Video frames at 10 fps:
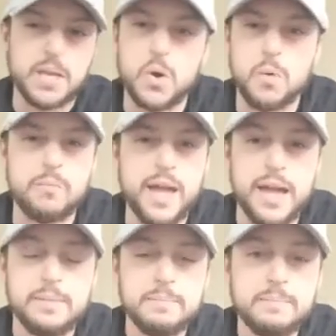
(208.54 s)
And going
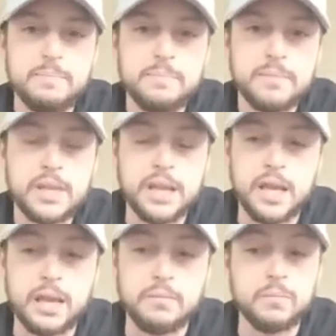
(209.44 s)
bad,
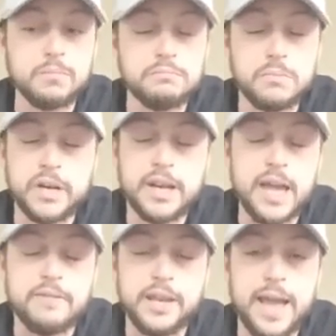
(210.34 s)
and we didn't
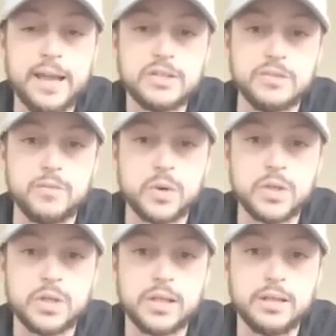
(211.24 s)
have any hatch,
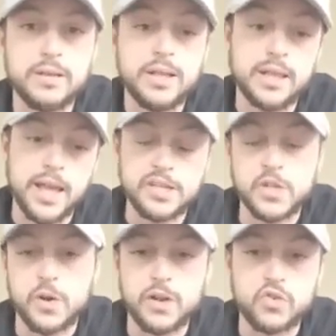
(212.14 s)
unfortunately. Last
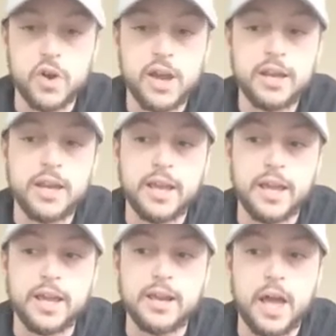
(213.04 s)
year I tried,
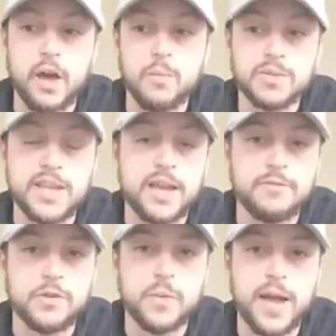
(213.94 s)
and I almost had a
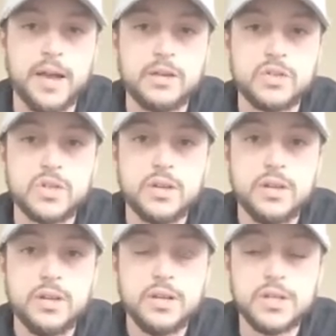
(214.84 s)
few hatch,
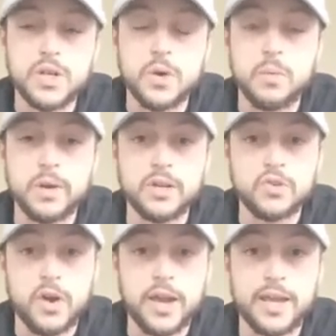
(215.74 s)
so we're going to
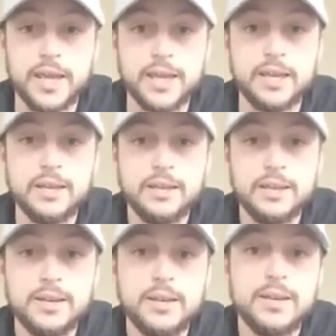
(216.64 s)
try again
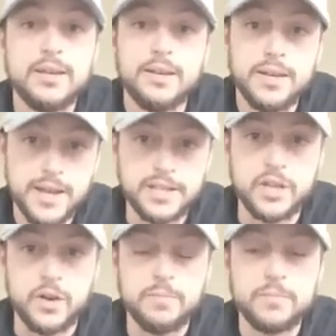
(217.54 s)
next
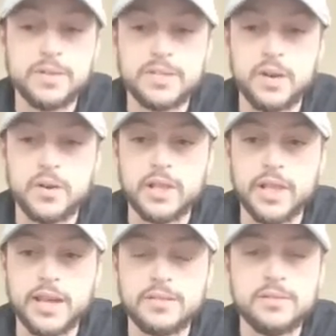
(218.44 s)
year, because they only
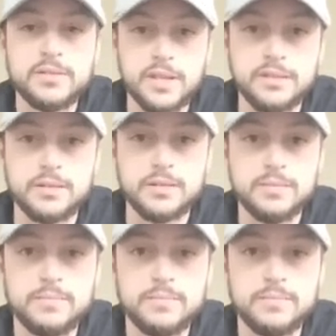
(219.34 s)
lay seasonal.